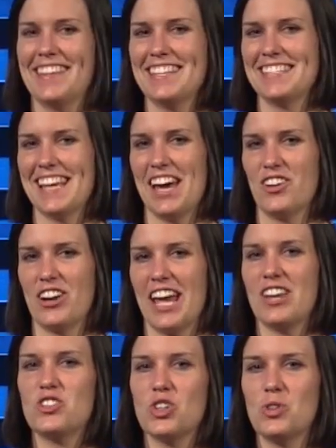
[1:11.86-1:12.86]
This
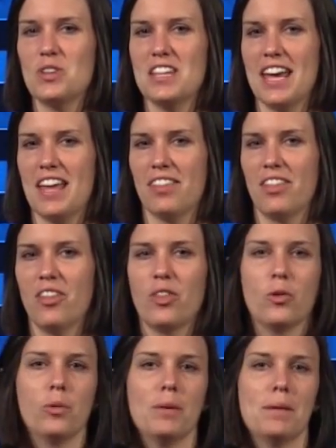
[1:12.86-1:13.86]
Saturday, June 10th,
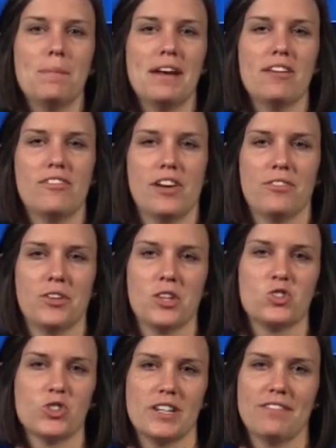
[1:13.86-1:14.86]
there will be a benefit for the
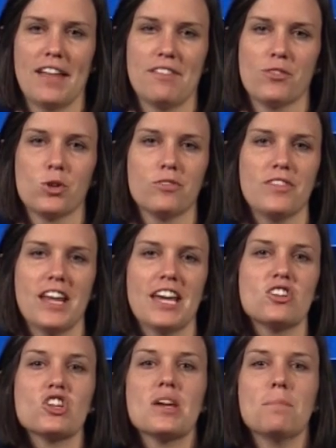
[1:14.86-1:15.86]
Tree of Life
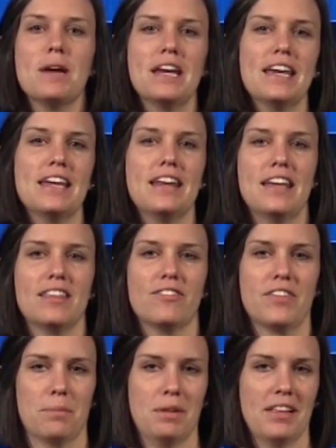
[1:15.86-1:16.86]
Orphanage in Benin in the
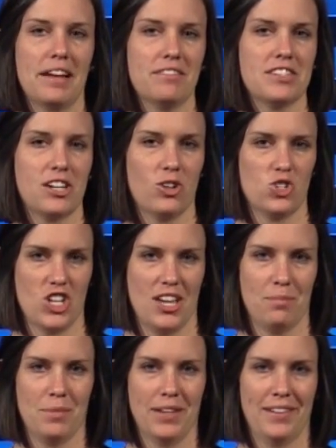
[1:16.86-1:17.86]
Family Life Center
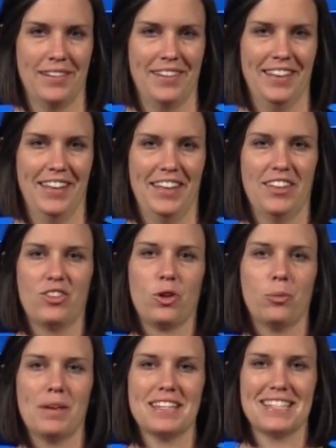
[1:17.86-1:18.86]
gym. There
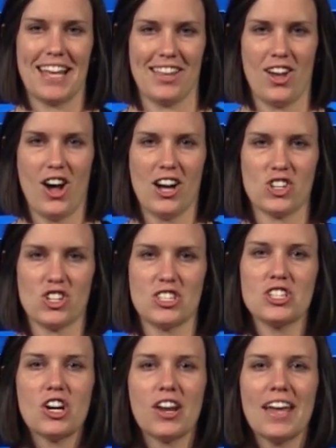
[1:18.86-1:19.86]
will be a silent auction
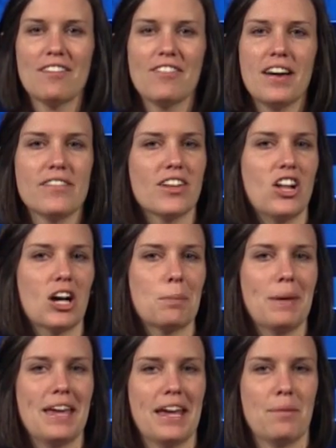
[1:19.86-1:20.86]
starting at 5 o'clock
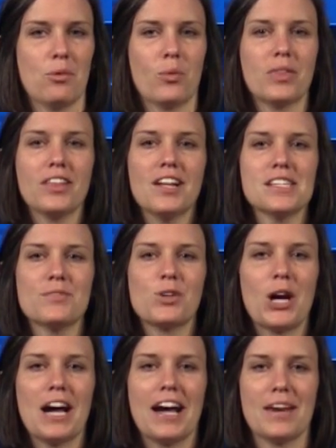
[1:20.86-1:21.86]
p.m. with lots of
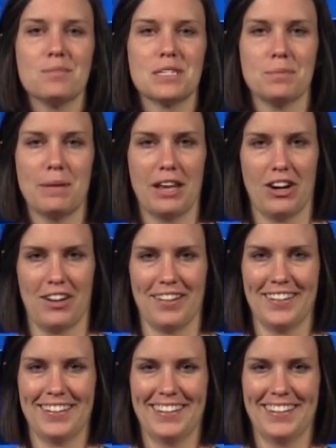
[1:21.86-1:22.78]
great items to bid on.